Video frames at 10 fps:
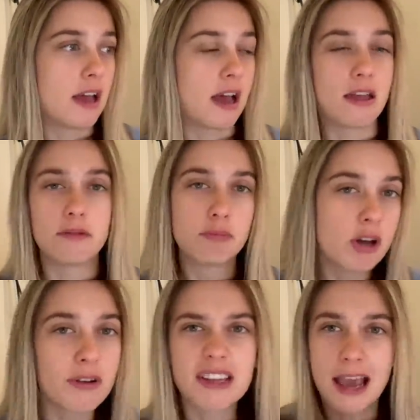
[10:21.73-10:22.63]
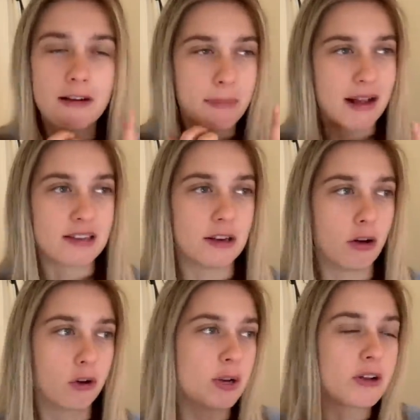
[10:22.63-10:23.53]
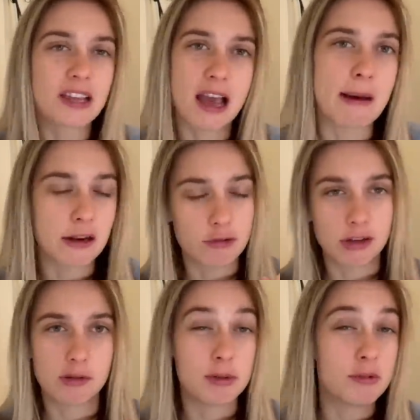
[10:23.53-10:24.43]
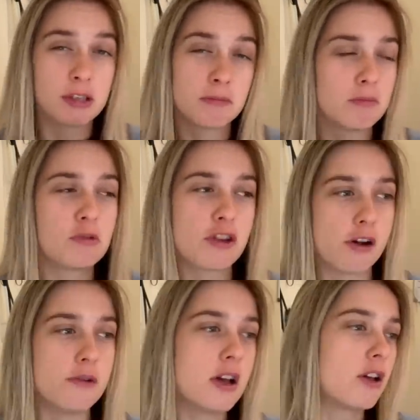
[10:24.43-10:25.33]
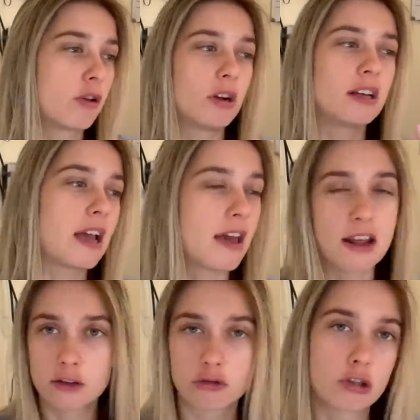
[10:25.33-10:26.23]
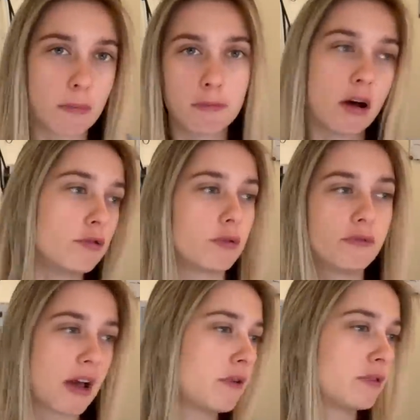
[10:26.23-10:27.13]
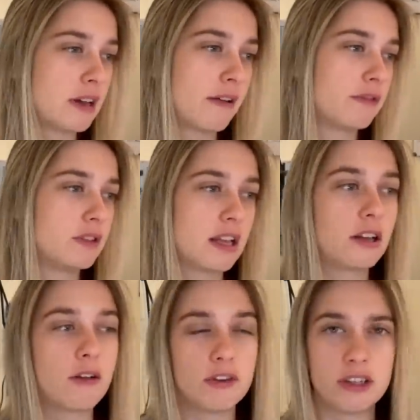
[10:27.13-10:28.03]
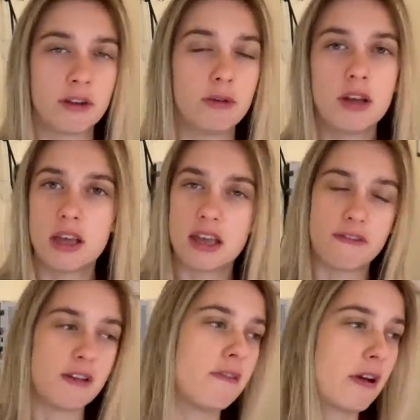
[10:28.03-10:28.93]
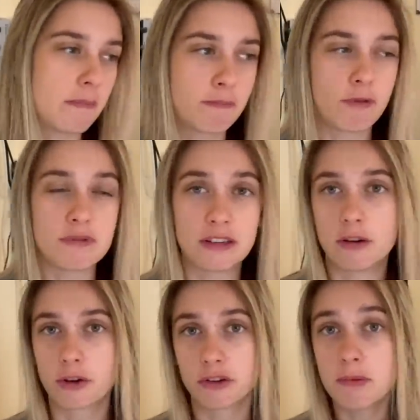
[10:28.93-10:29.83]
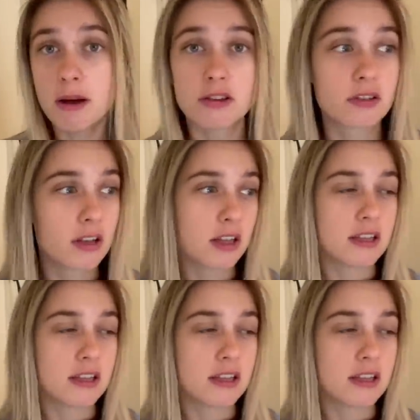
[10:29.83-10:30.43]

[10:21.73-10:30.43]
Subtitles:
And we don't care about Ten Hag, we don't care about his transfer window. It's, you know, could I get an extra couple hundred thousand out of this takeover deal if I throw Ten Hag onto the bus?